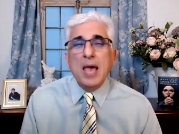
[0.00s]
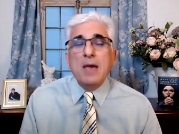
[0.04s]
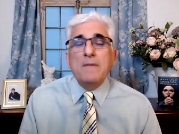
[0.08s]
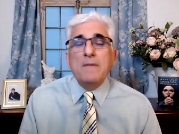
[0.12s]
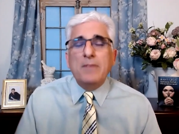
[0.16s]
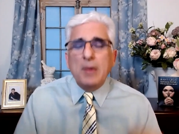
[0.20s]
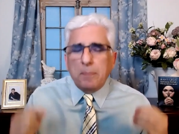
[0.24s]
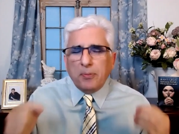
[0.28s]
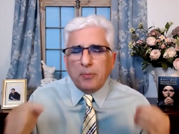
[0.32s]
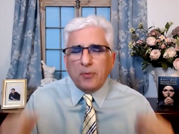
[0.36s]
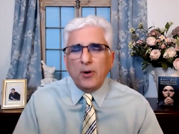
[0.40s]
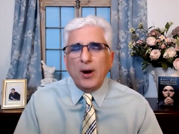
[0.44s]

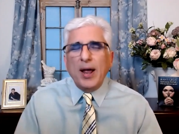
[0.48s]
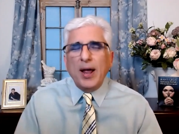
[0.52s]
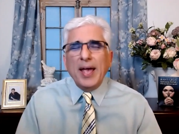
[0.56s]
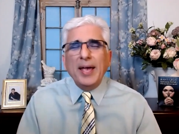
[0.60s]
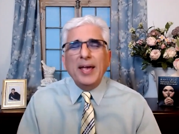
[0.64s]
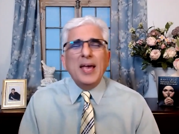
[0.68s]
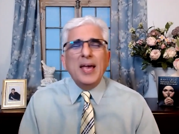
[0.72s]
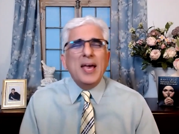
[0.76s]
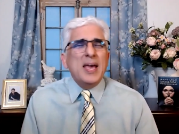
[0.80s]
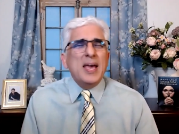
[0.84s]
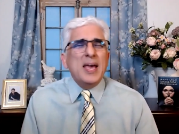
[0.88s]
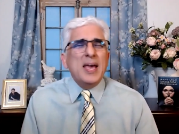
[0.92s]
We
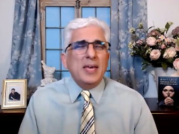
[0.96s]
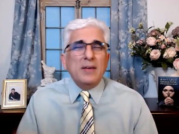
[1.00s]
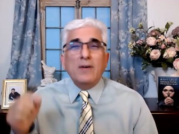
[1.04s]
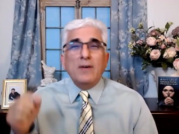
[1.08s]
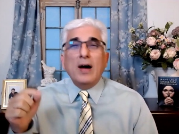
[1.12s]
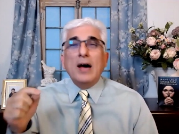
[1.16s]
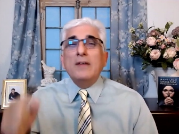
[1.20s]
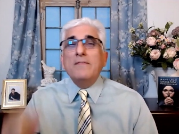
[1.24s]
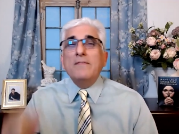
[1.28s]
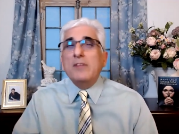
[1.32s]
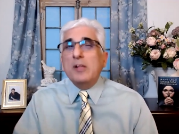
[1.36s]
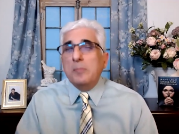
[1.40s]
pray
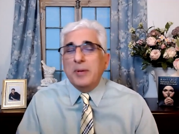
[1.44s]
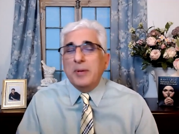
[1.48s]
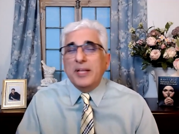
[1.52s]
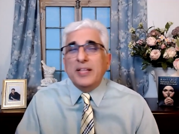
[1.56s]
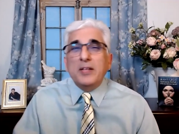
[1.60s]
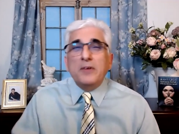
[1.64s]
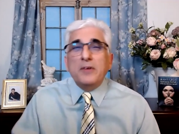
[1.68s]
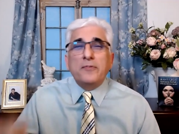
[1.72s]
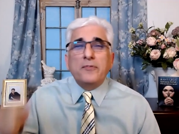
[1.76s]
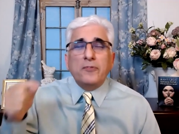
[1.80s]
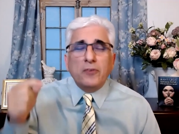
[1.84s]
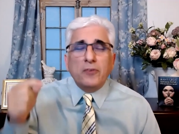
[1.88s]
Iran will be
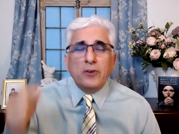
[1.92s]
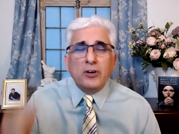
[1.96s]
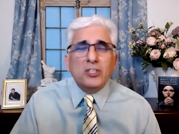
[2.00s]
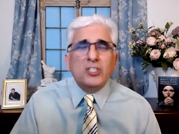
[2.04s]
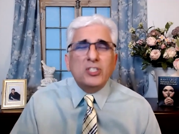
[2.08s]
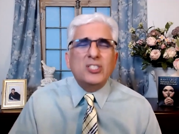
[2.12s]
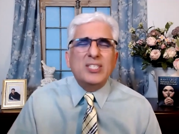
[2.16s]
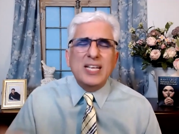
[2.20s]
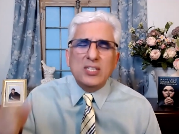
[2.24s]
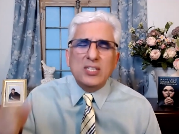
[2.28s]
the first